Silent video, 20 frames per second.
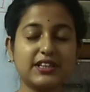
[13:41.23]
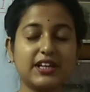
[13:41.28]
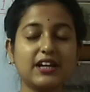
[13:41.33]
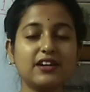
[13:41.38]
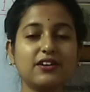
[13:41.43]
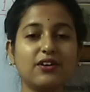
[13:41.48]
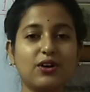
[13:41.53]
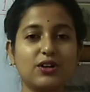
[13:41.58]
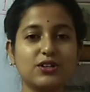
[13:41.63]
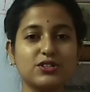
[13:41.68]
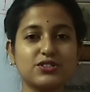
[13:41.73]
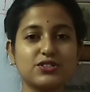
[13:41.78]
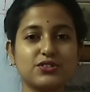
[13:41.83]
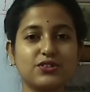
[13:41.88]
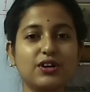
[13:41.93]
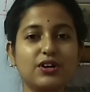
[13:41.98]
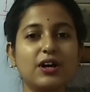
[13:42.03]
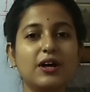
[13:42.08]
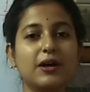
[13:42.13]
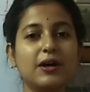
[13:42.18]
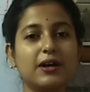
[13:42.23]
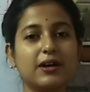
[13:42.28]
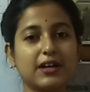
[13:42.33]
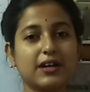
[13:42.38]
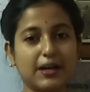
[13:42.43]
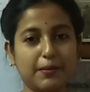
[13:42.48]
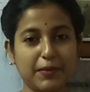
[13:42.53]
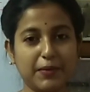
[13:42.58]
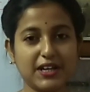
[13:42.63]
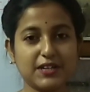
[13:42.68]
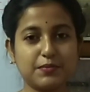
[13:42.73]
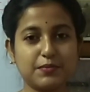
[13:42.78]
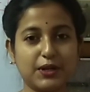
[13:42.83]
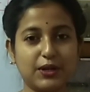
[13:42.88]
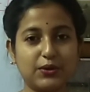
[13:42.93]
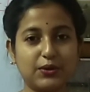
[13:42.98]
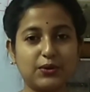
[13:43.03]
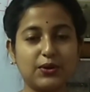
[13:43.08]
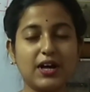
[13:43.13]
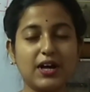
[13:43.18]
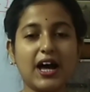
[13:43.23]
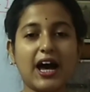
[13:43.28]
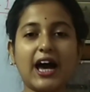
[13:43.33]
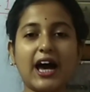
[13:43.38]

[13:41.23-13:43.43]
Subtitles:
then also comment below.